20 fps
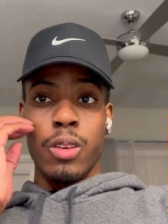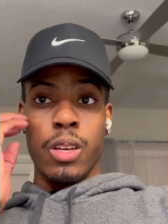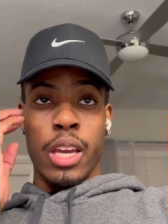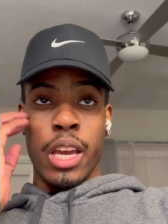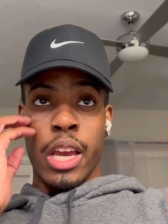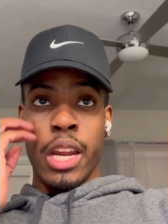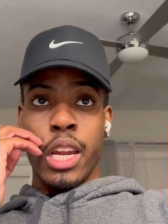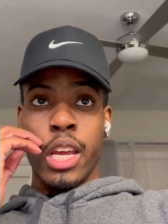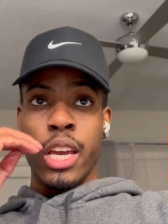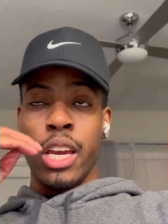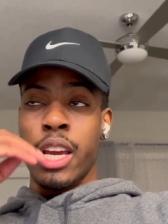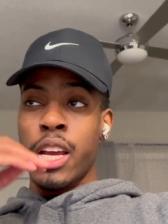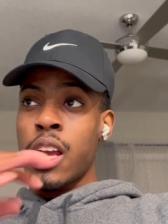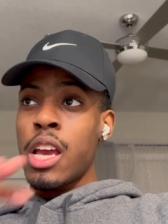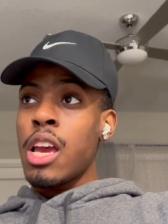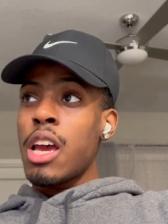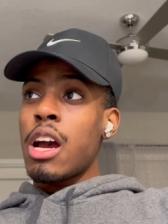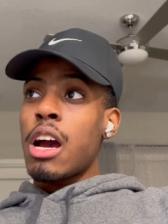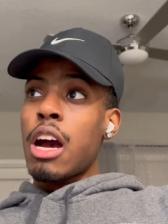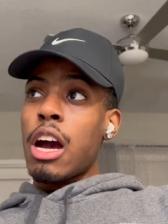And then
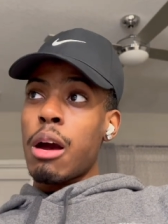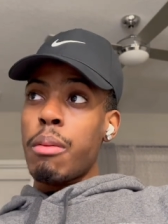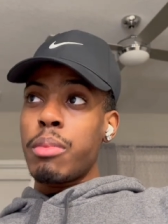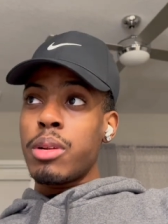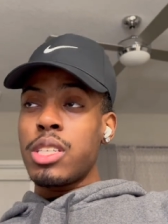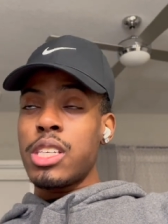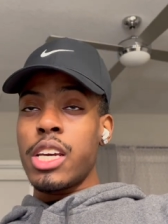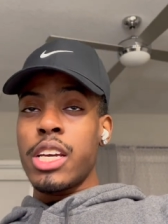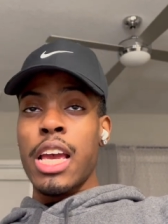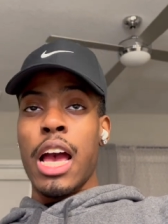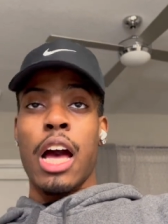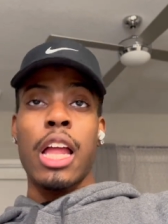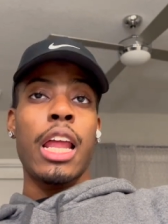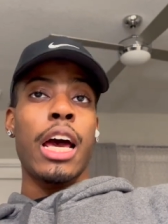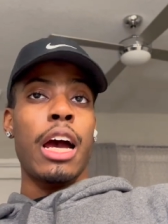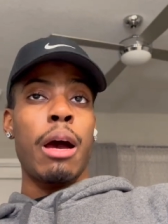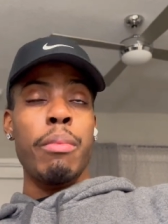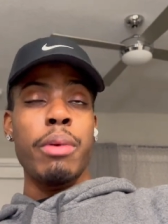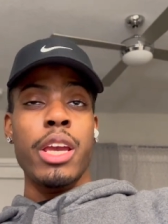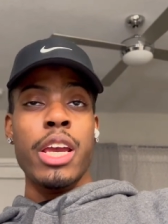I'm gonna tell y'all
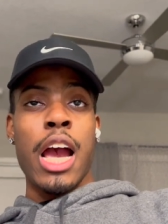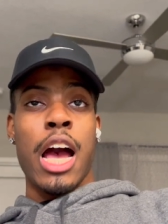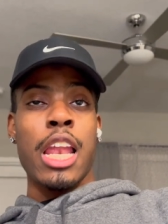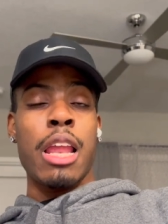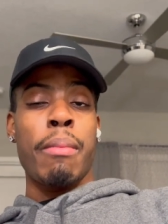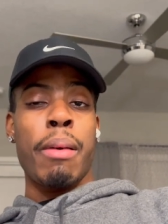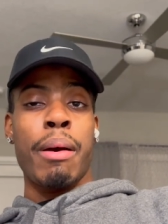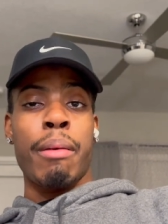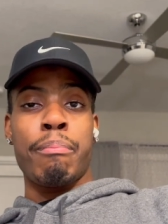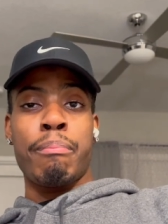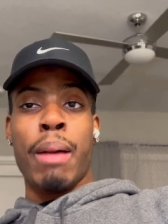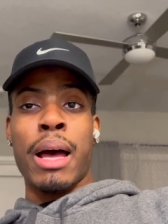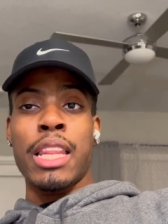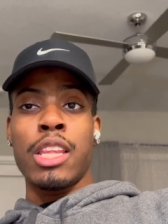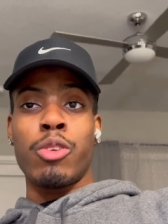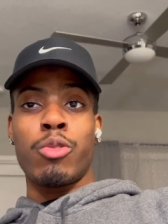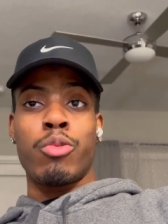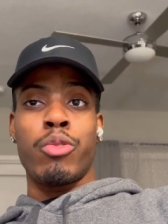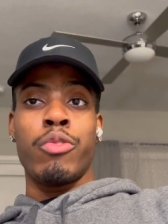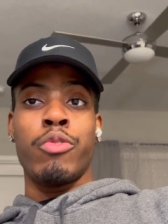like I'm gonna give y'all my, my
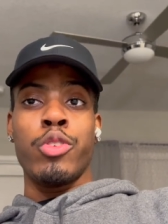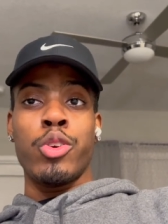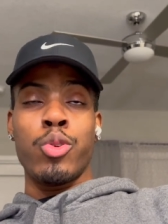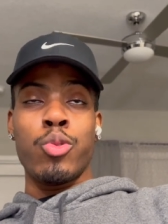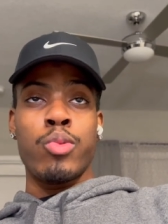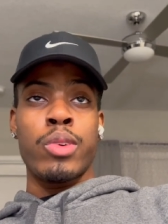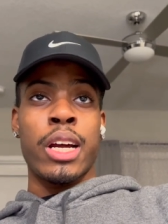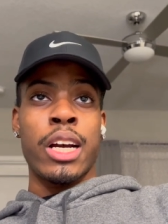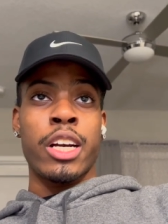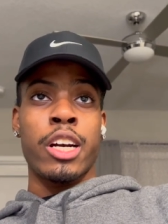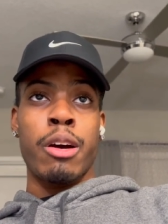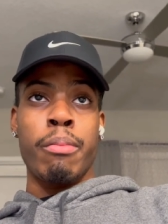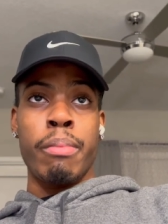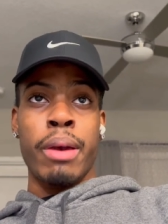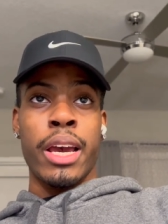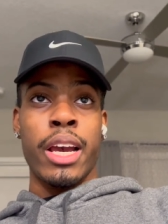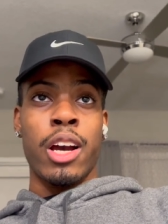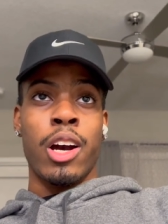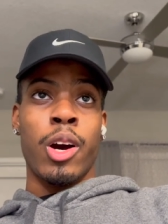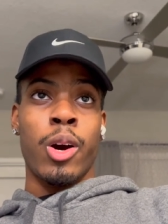little review when I come
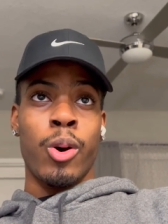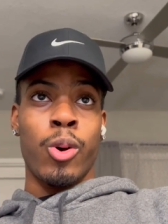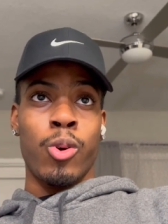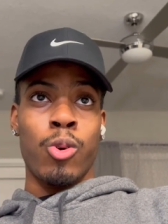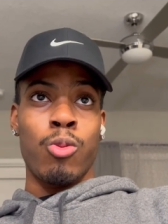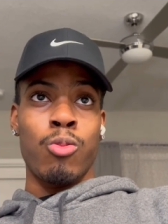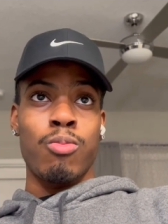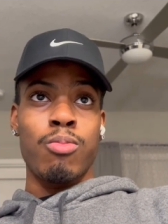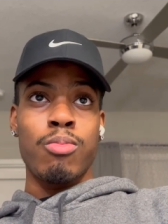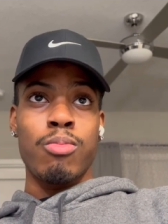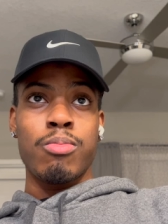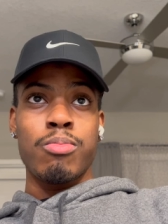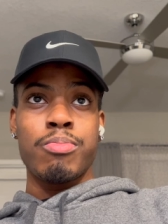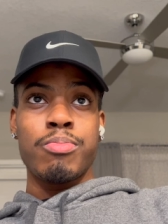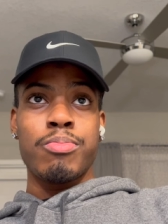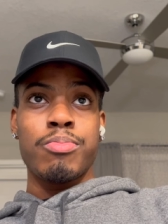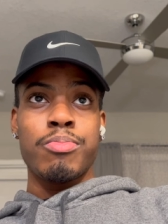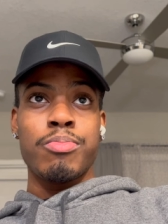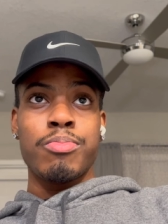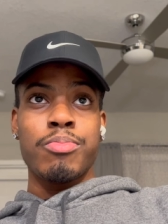back home
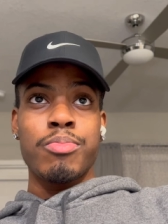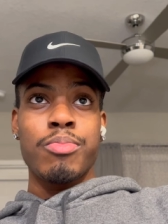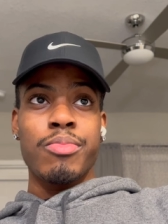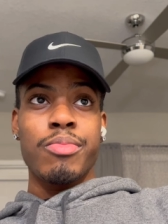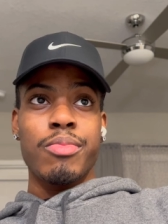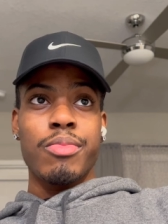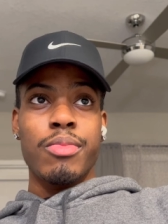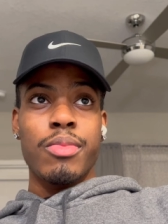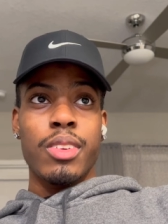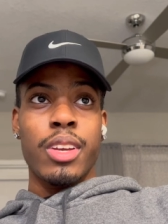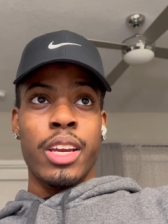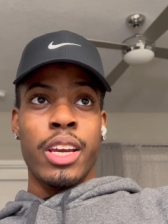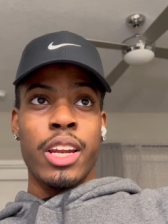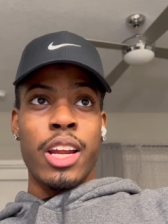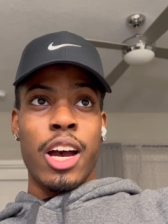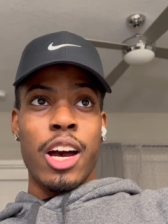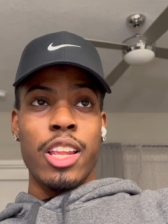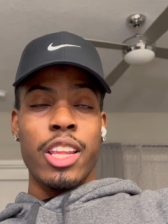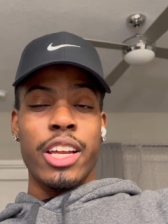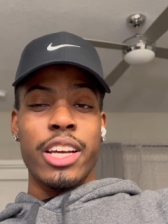and
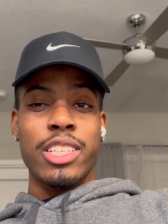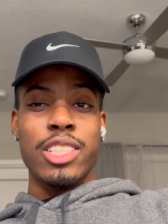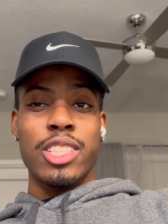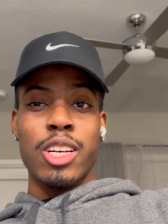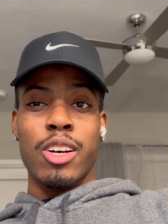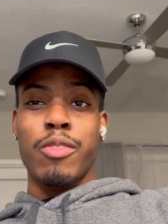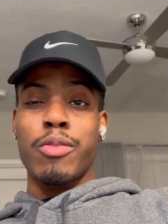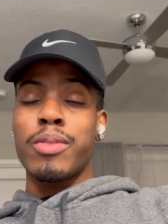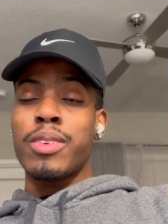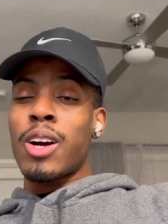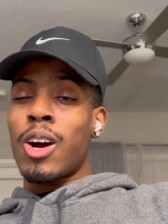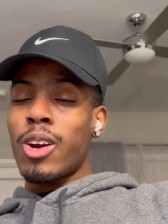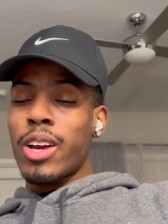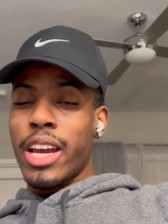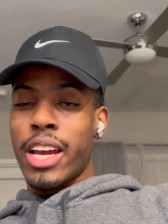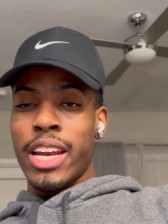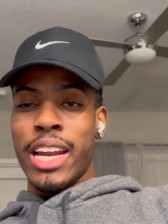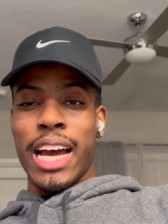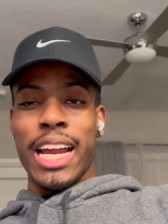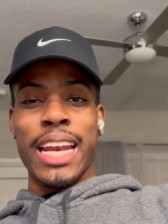all that stuff.
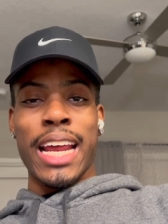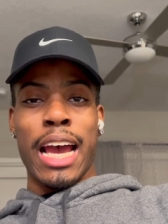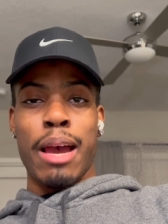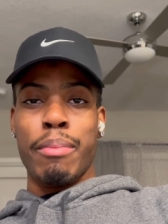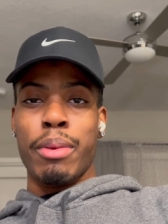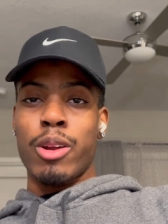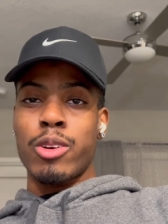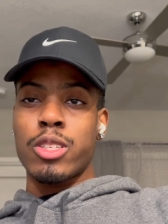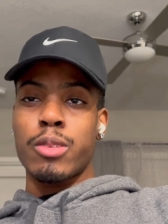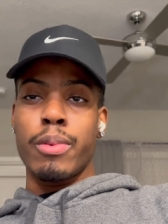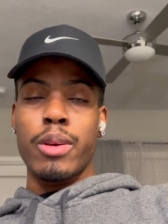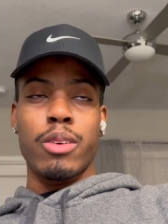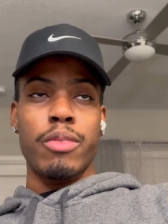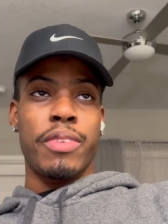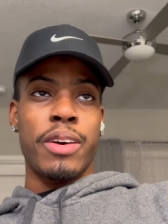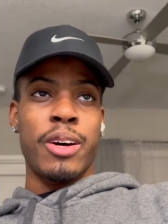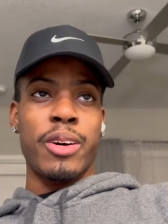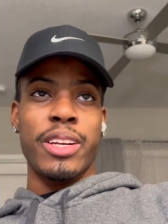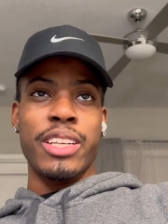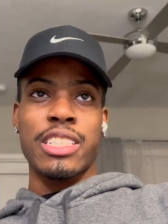Okay, not diamond on
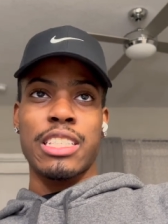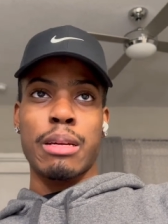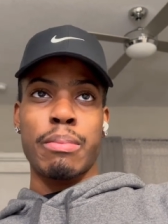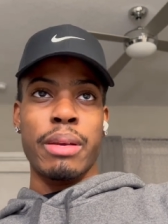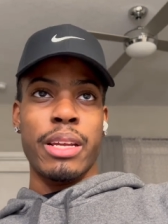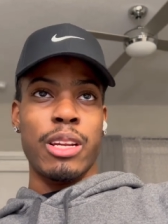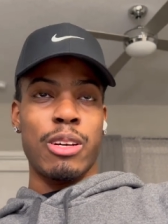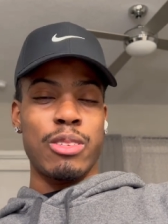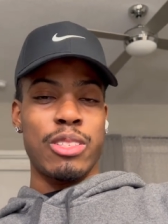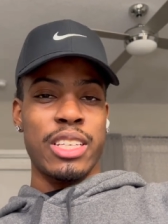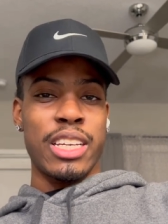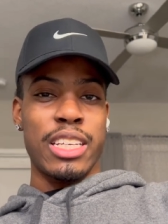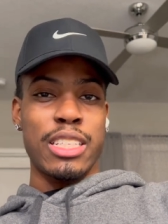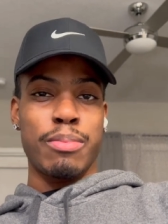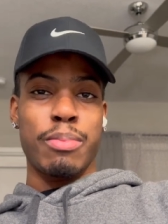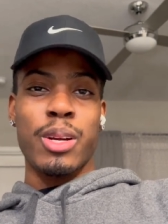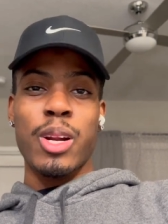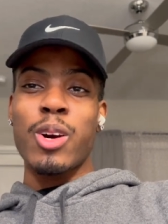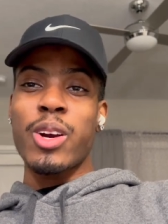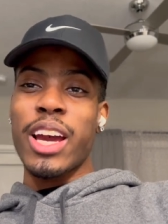speakerphone. This don't make no sense.
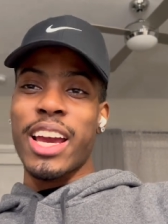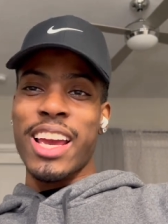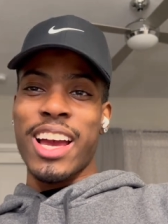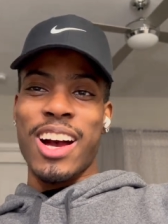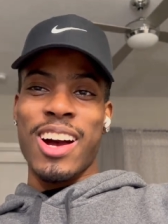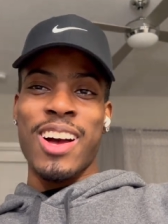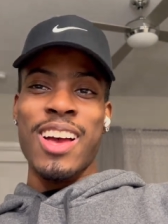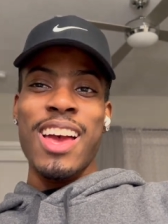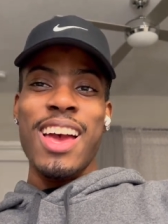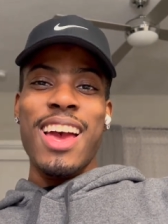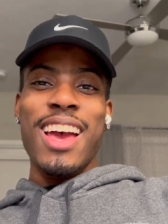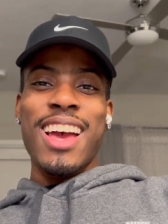But okay, y'all.